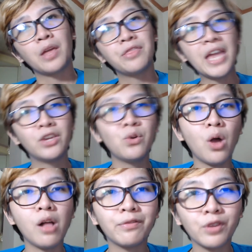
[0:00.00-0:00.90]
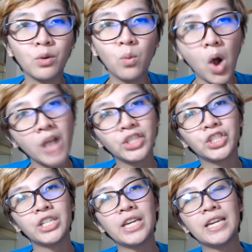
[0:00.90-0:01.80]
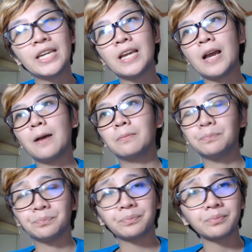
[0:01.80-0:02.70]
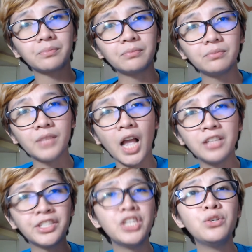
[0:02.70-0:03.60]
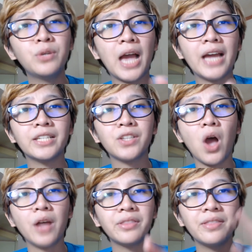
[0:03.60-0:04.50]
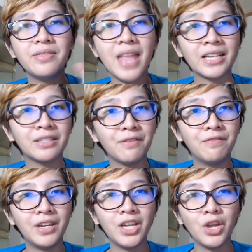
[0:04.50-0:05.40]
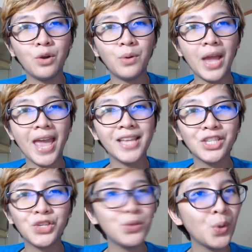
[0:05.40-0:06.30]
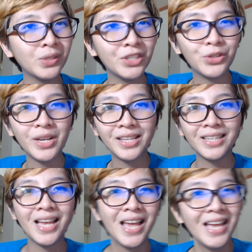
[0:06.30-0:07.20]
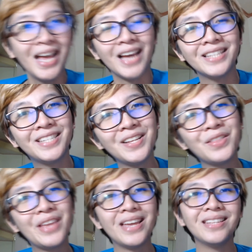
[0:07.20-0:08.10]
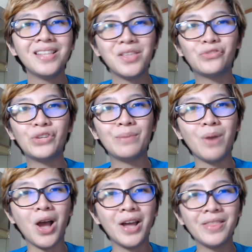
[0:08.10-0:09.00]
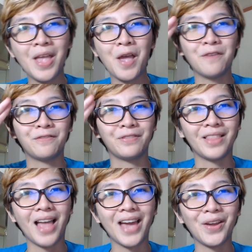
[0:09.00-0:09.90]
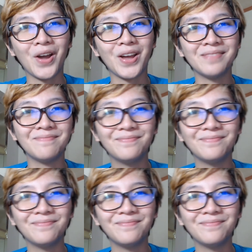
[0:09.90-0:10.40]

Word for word: Thank you all for watching. Um, I'll see you guys on the next video, and you know the drill. Until then, dream on, fly on.